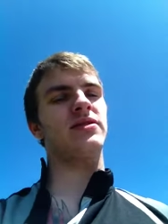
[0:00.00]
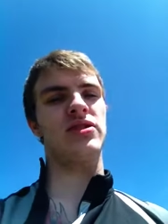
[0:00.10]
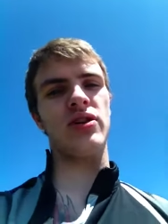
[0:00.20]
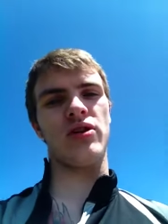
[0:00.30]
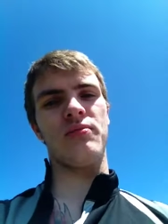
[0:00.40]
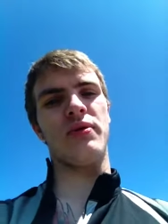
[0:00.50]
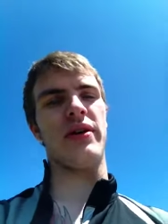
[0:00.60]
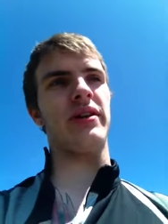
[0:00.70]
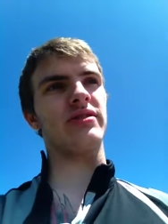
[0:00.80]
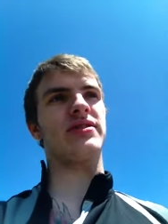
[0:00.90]
to
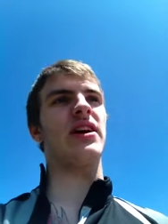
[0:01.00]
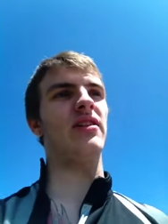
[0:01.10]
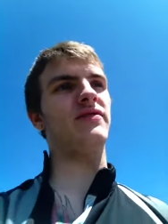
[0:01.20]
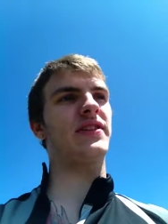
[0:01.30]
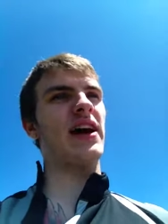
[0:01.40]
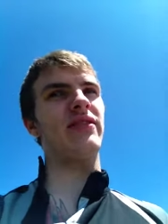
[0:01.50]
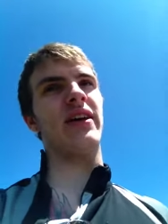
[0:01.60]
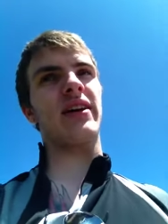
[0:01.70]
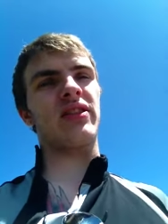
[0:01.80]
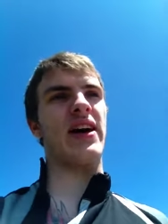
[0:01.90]
put yourself down
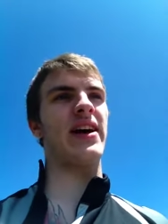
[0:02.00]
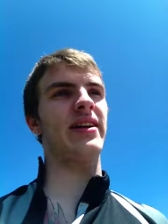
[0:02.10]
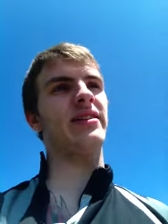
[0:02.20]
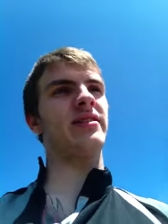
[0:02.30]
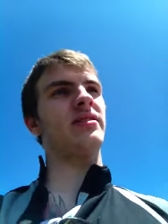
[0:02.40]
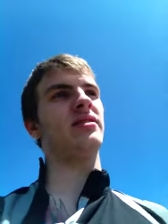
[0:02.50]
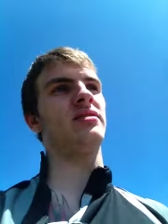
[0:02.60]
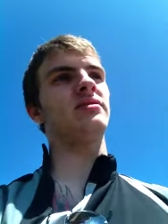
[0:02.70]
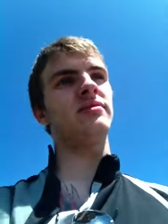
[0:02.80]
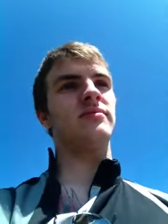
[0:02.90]
like that
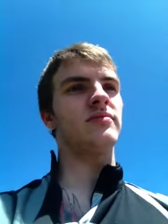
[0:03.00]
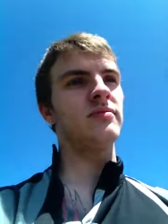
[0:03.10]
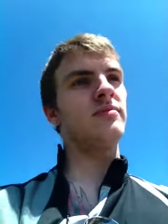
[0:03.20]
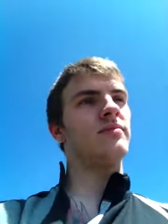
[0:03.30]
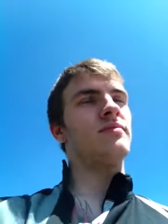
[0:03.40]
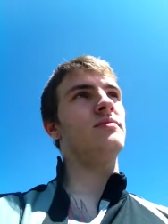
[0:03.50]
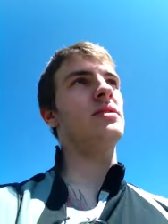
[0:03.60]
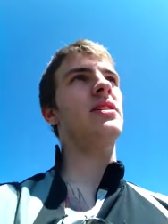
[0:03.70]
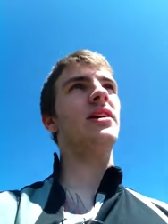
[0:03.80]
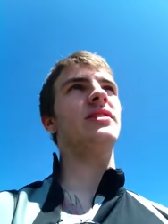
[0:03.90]

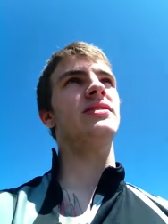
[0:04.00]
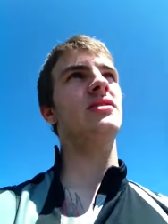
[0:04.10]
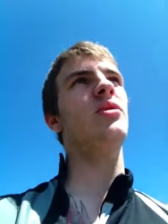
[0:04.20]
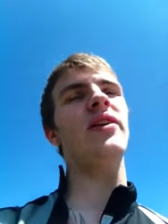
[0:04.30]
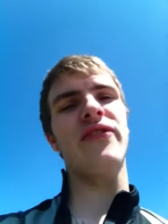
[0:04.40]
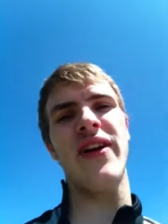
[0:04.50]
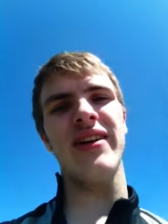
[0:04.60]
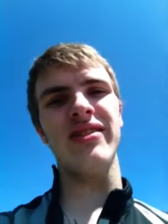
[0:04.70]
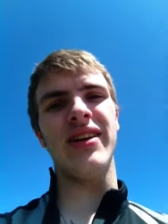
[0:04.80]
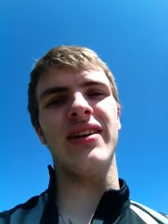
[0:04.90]
because, quite
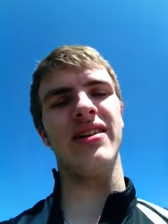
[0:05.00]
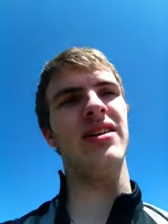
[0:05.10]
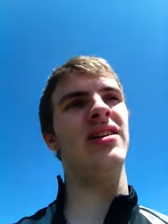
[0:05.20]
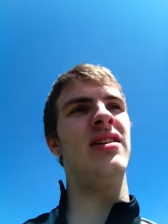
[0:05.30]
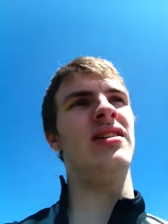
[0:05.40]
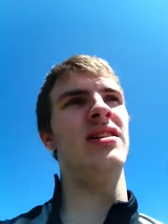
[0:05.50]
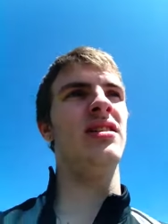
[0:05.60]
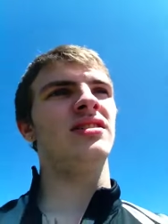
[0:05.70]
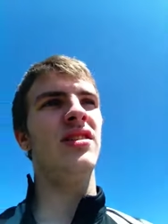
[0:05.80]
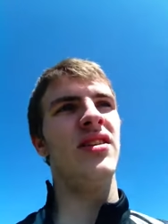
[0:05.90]
frankly,
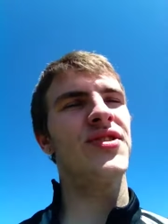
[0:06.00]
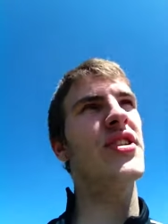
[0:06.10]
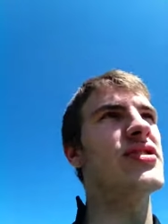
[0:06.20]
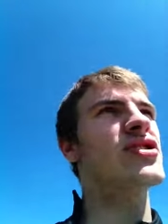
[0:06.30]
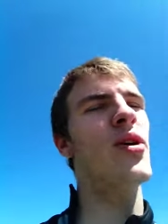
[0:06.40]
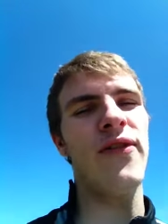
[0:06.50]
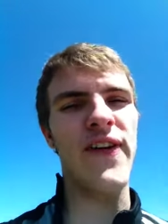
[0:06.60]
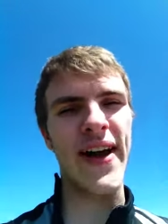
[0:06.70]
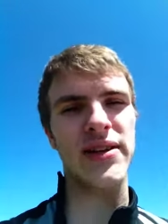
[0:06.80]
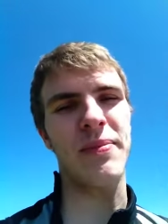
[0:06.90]
there's no
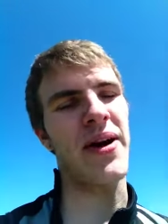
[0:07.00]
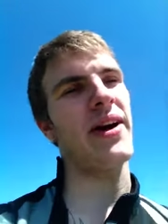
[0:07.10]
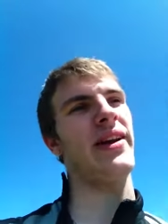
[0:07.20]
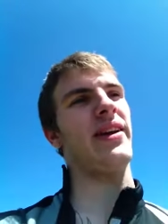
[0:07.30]
fact behind